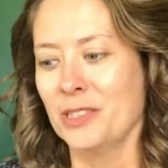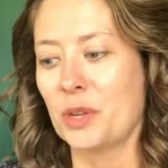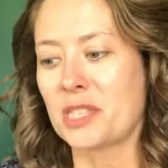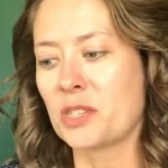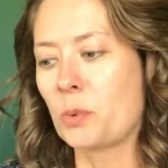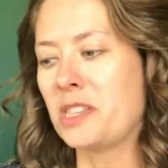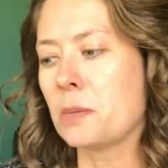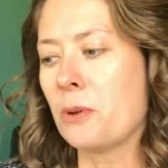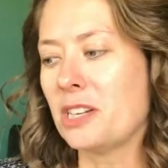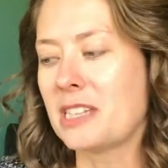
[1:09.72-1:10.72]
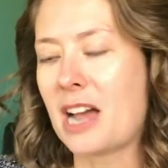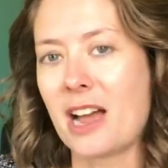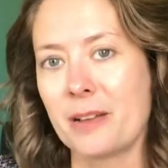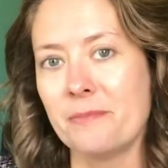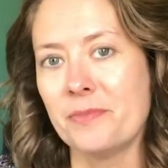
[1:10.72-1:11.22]
So it says, once upon a
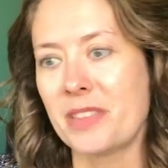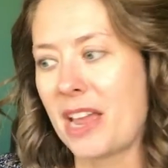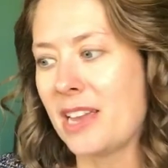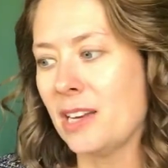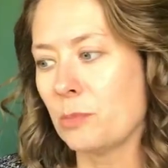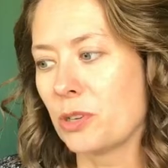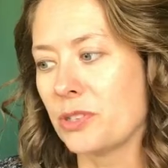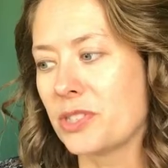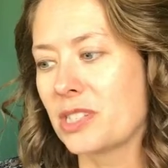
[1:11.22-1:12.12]
time, the animals